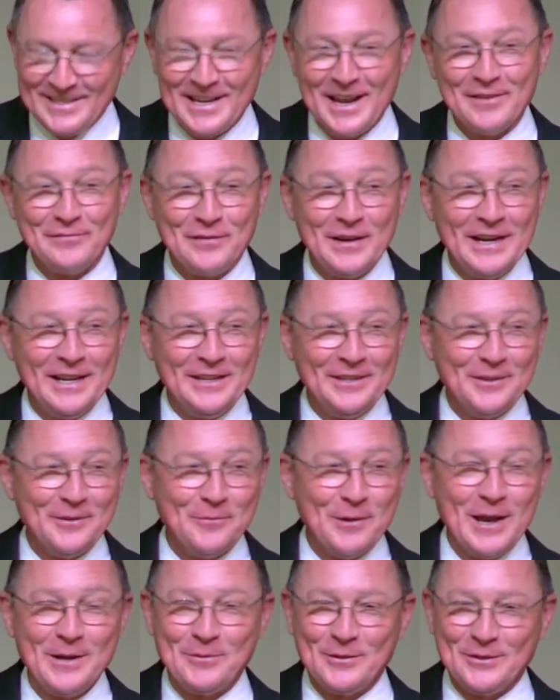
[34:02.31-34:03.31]
it's not funny to the
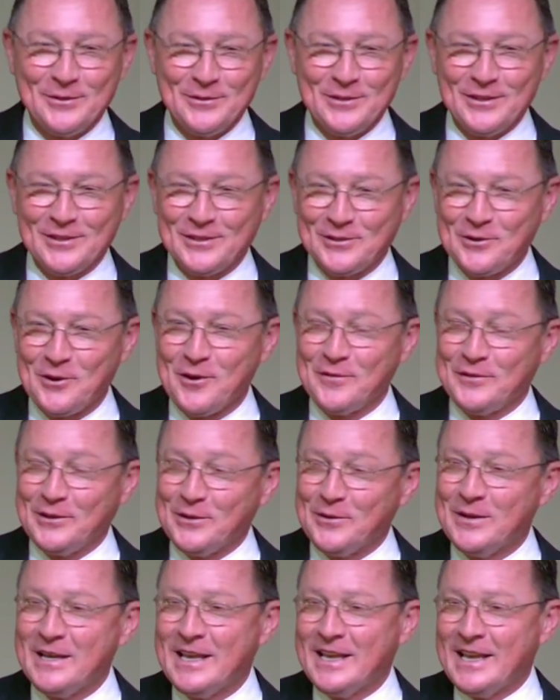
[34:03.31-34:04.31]
waitress who just served
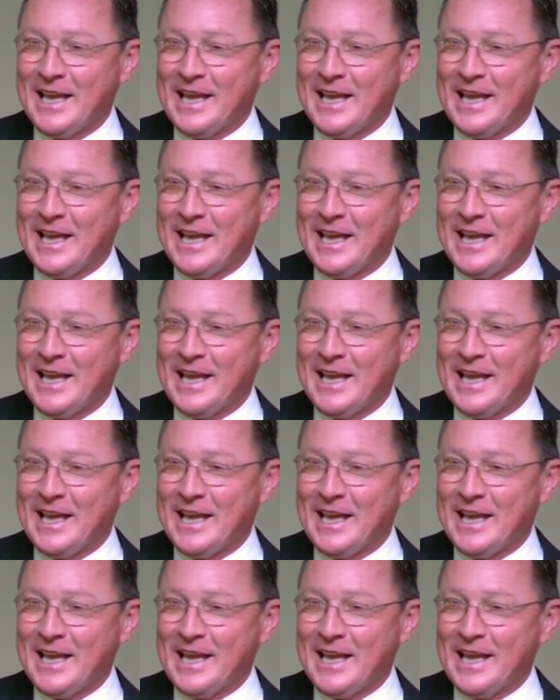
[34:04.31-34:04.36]
you